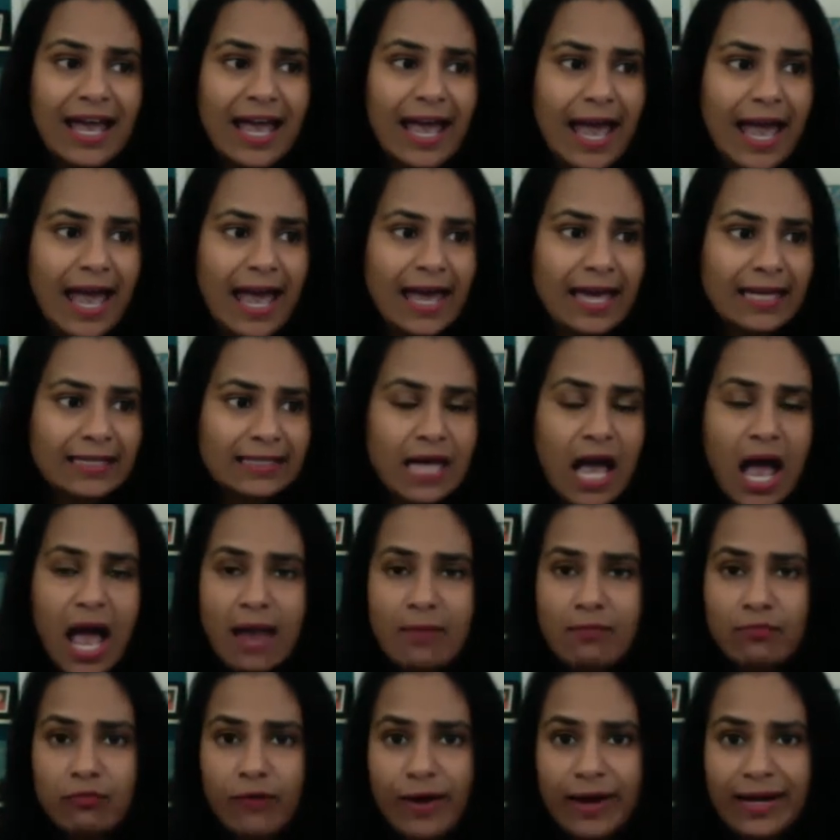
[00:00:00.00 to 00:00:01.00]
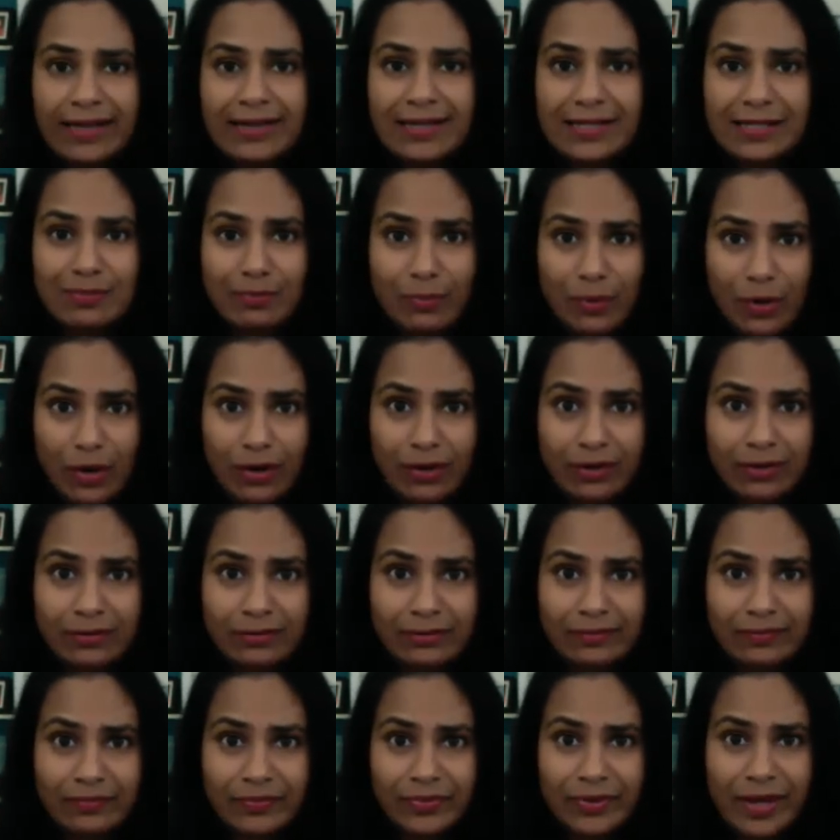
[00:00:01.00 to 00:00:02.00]
And I'm writing this book.
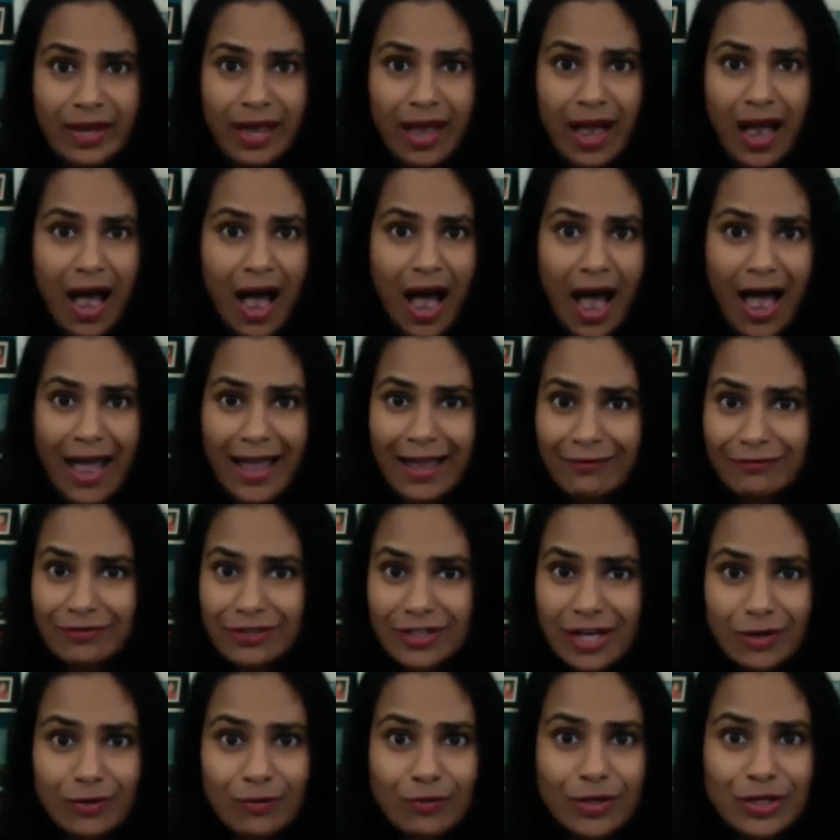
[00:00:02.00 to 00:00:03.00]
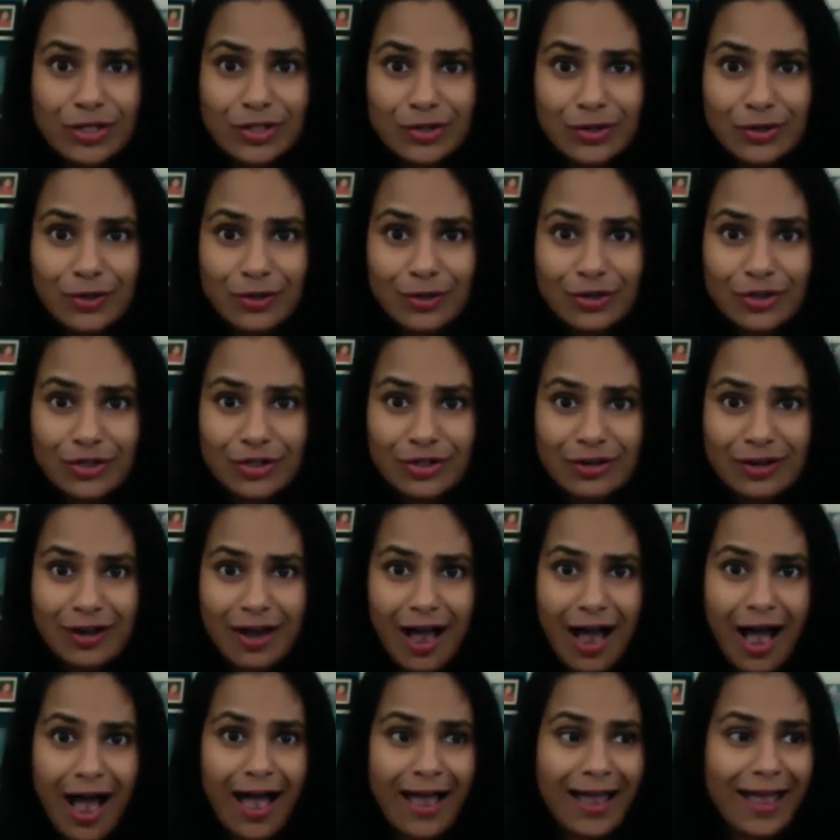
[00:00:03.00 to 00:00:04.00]
I have done research.
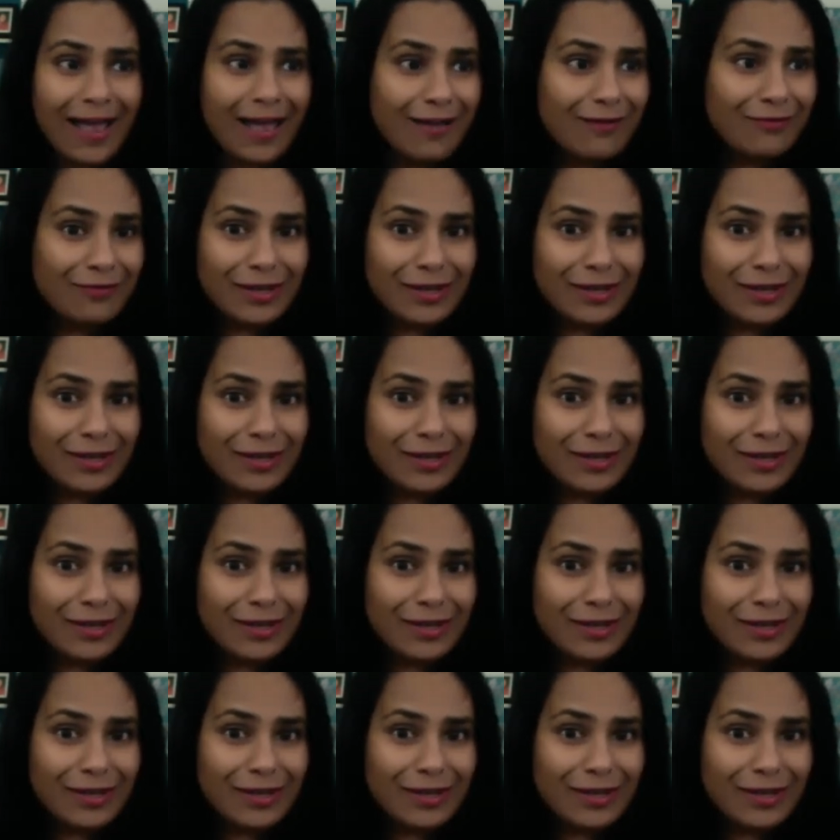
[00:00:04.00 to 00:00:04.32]
I have